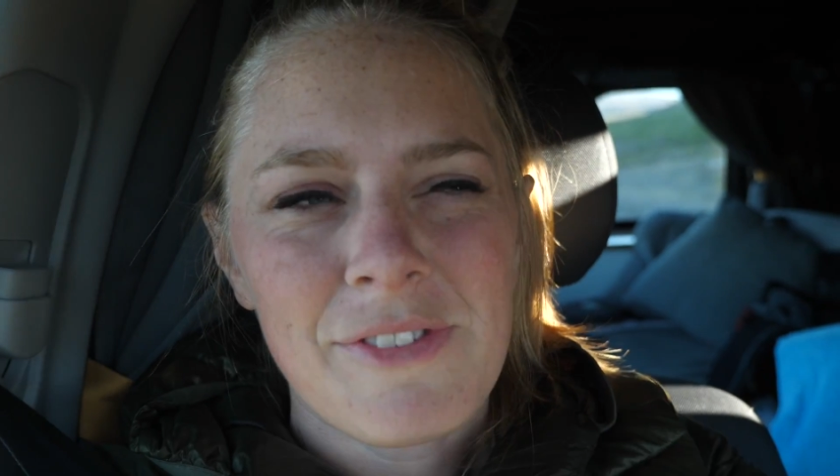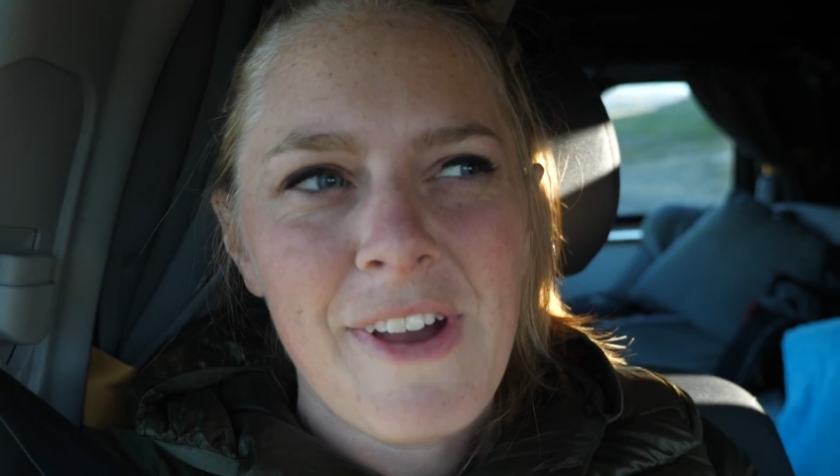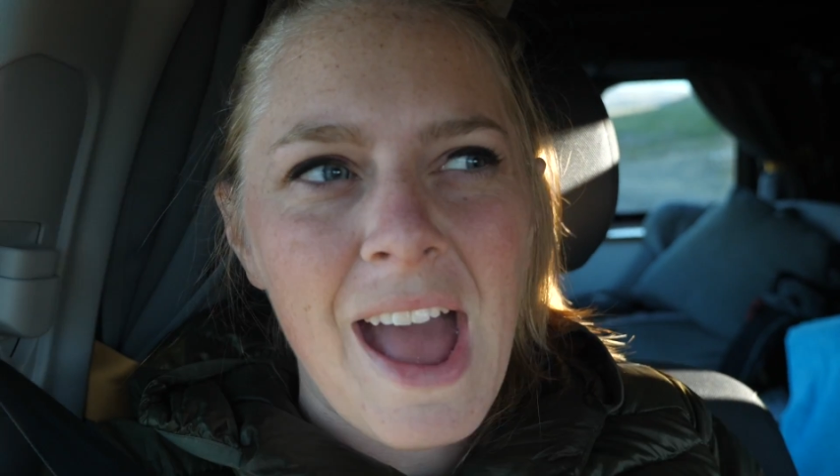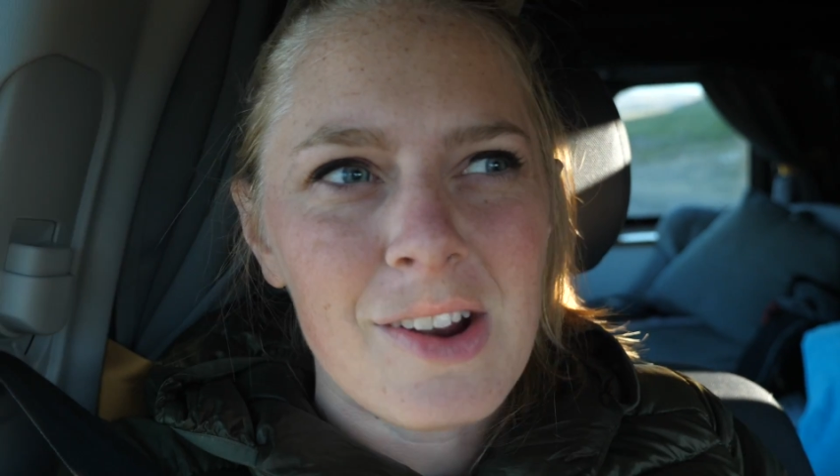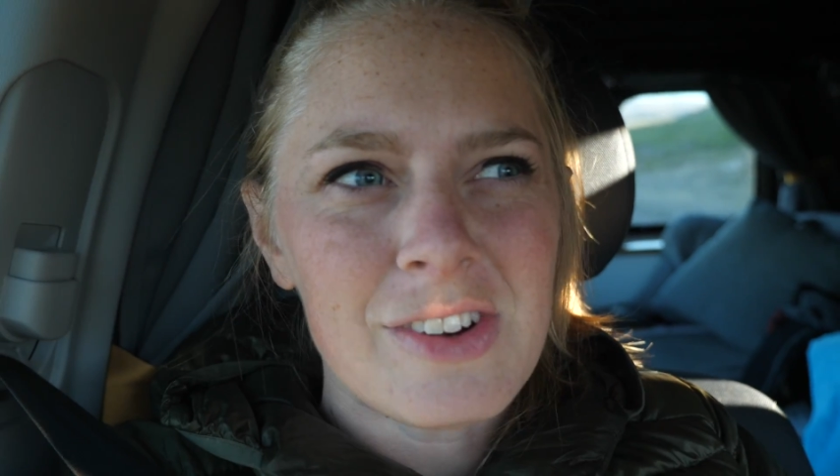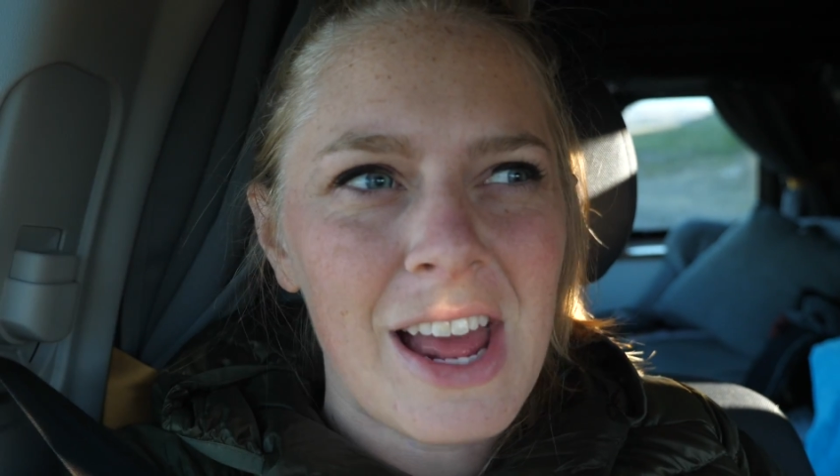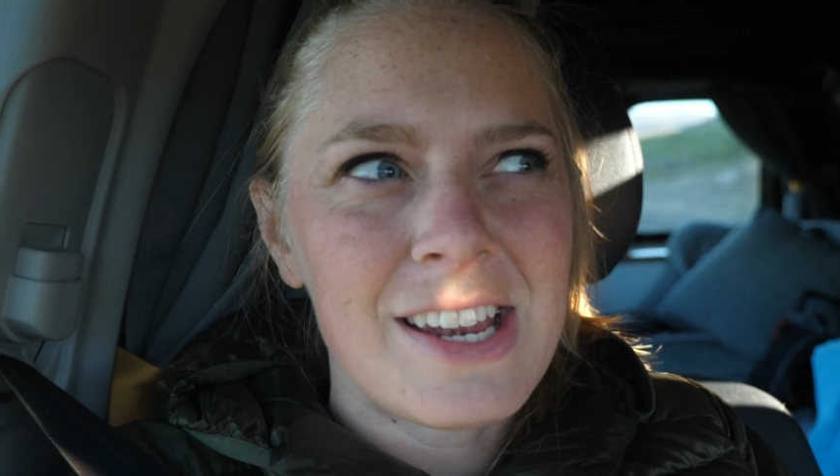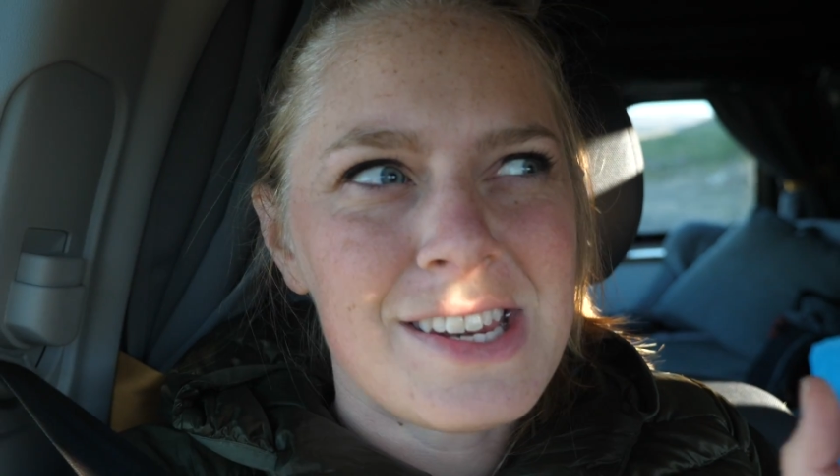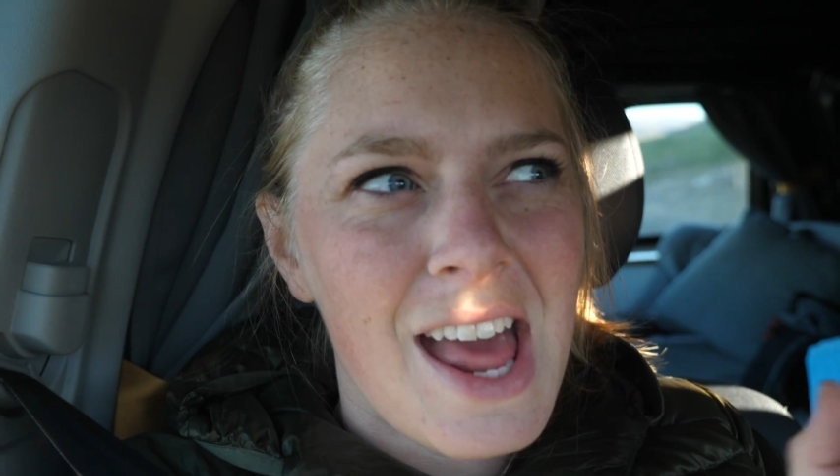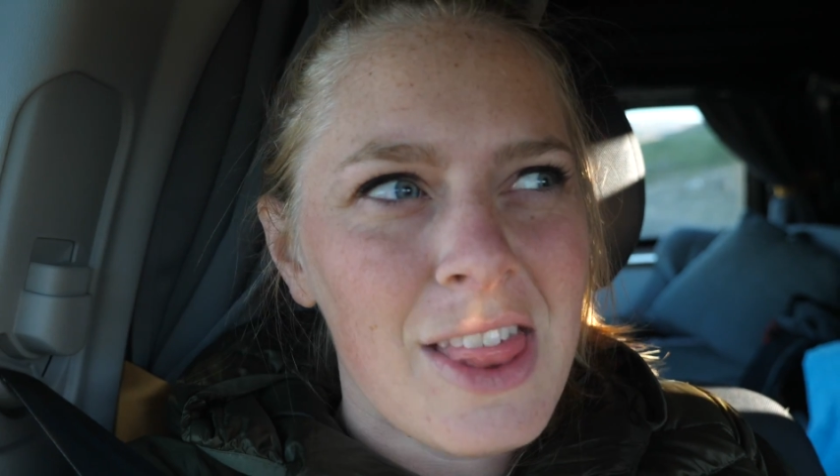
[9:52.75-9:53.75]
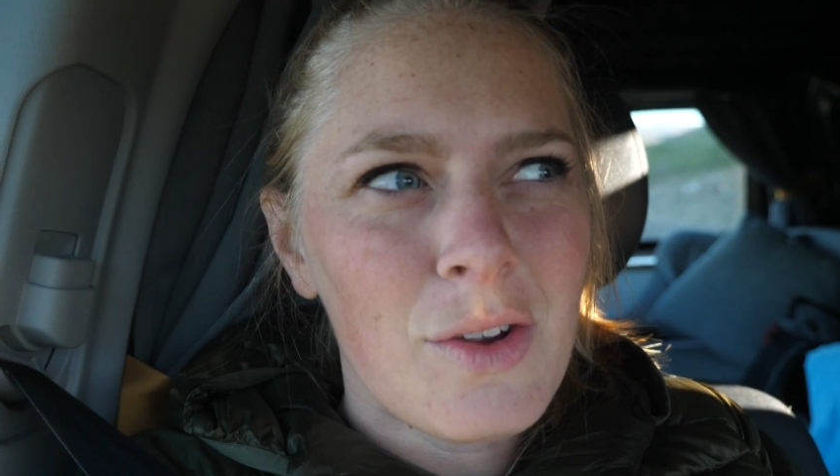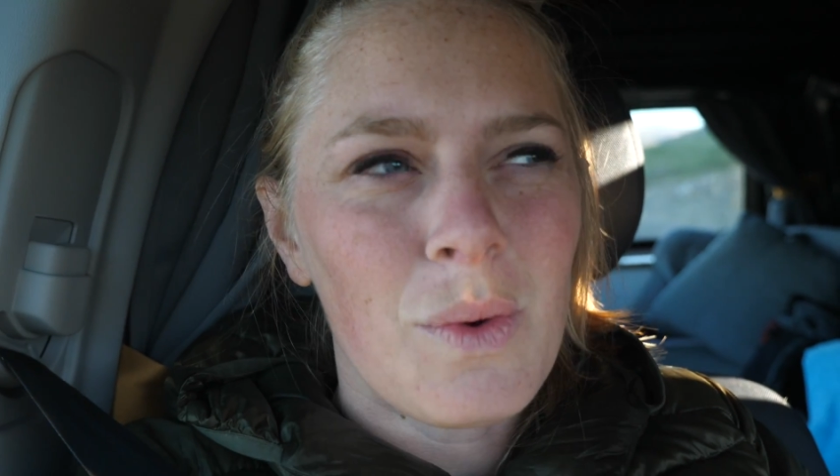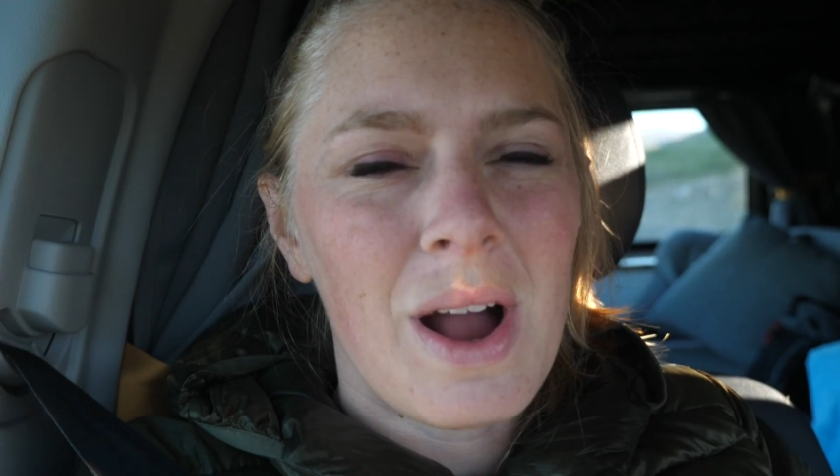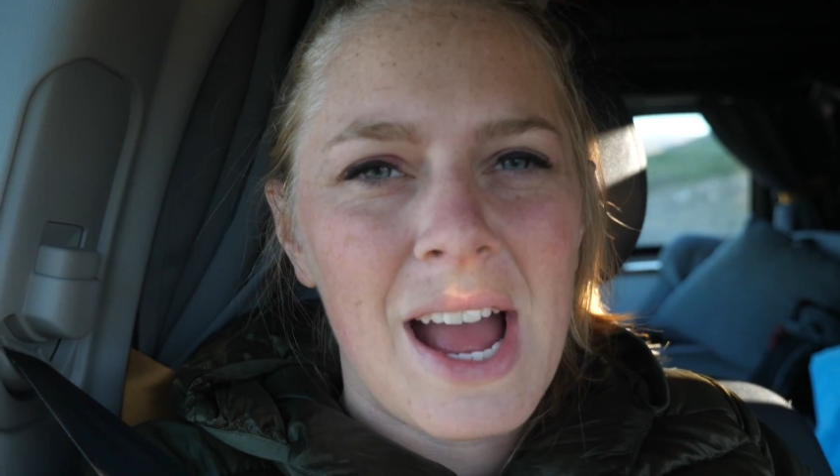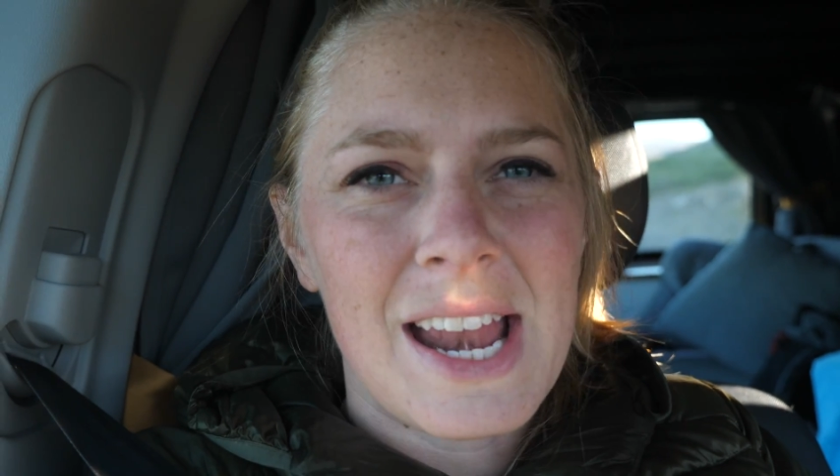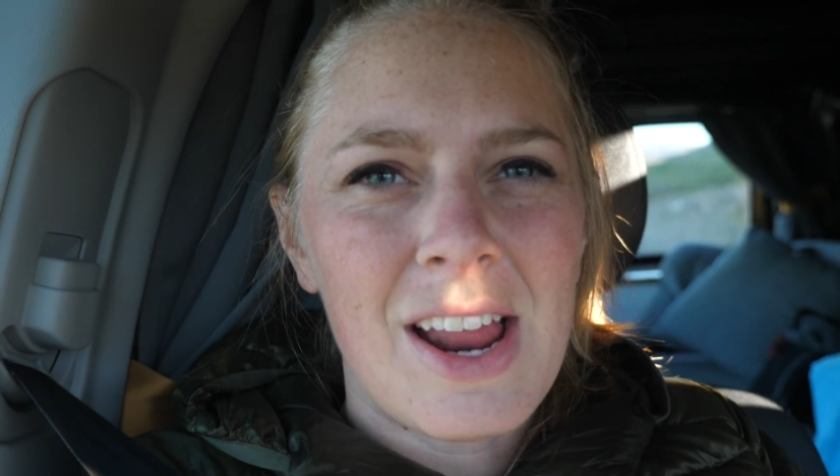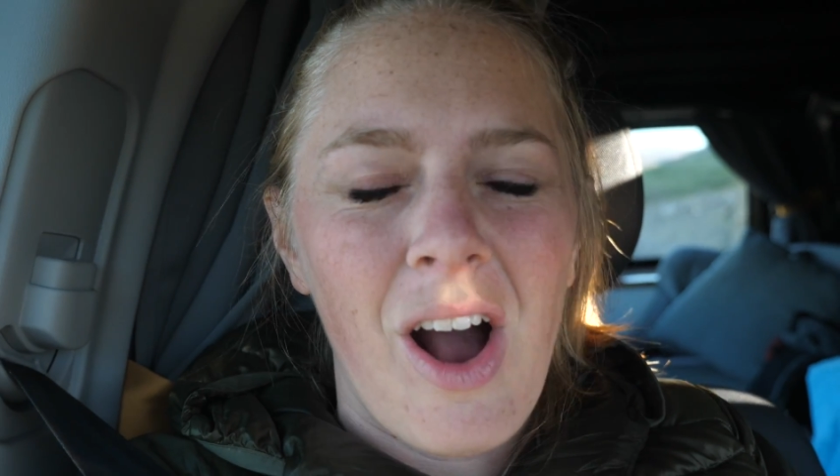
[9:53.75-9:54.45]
found another one